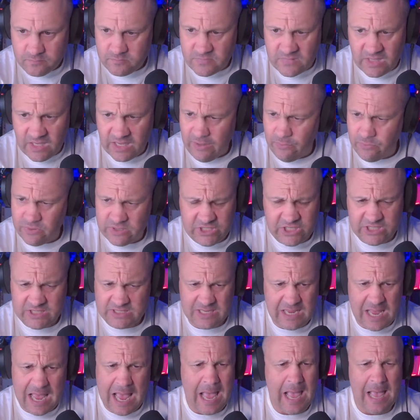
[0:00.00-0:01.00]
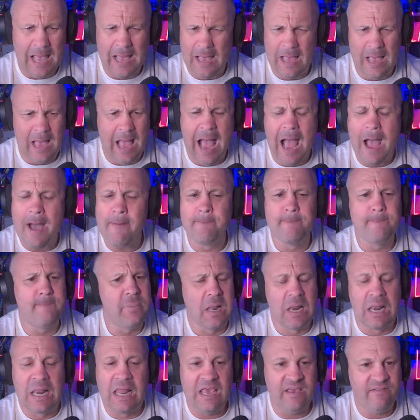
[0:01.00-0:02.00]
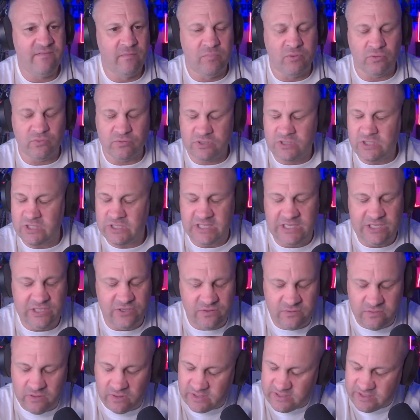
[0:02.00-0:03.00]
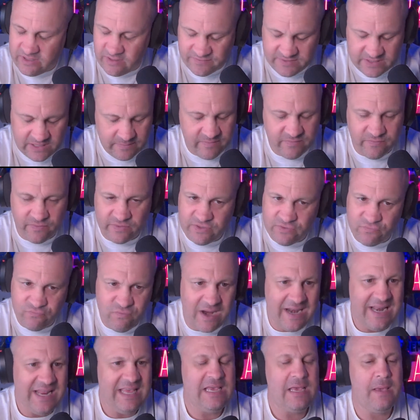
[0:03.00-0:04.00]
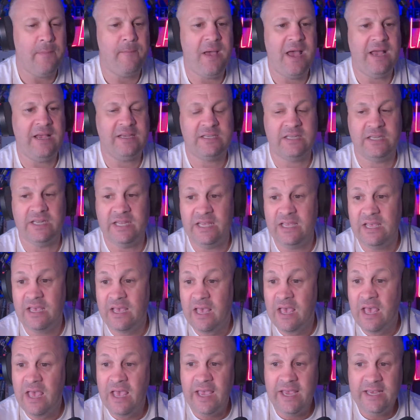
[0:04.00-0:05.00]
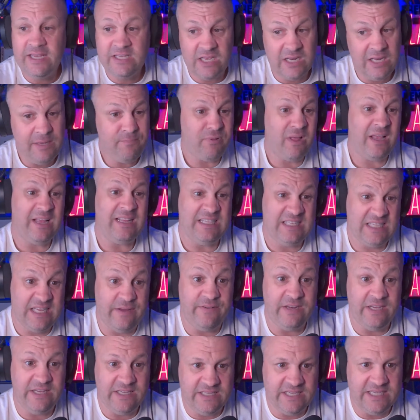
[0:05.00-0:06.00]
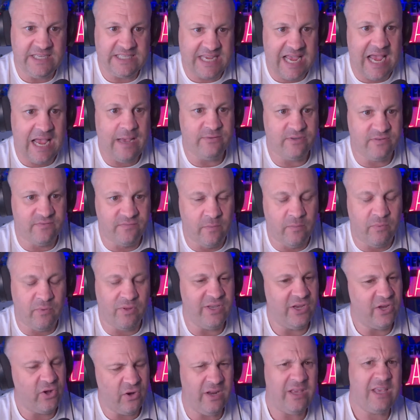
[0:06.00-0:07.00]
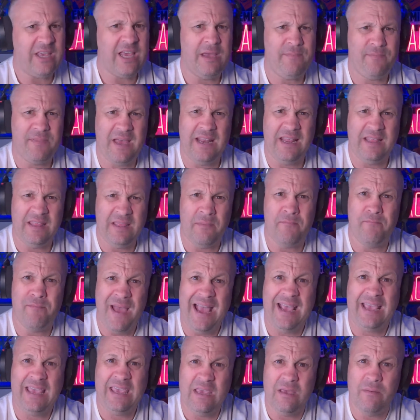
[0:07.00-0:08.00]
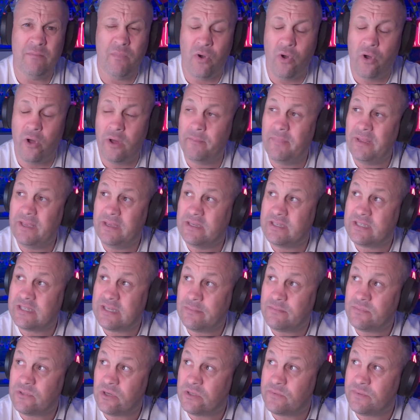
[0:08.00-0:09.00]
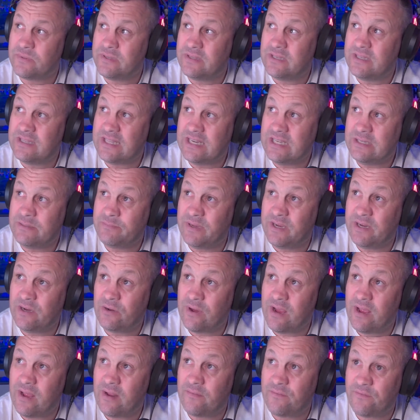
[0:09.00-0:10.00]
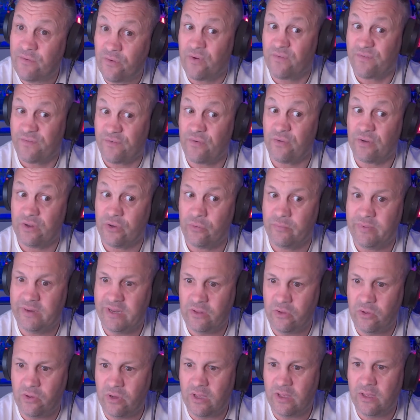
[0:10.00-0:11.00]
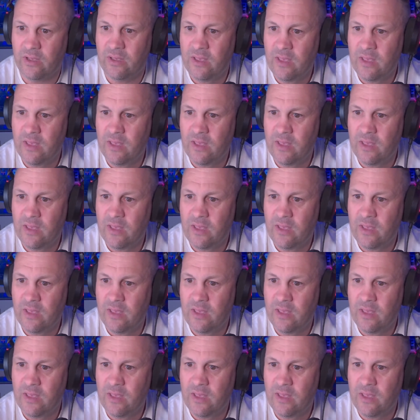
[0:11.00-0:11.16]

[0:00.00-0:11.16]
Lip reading: He was just unbelievable. Just like I said, I've said it before, his running capacity. He's only played 76 games of football, and you've got to keep that in the back of your mind because sometimes we think that he's been around for a little bit longer.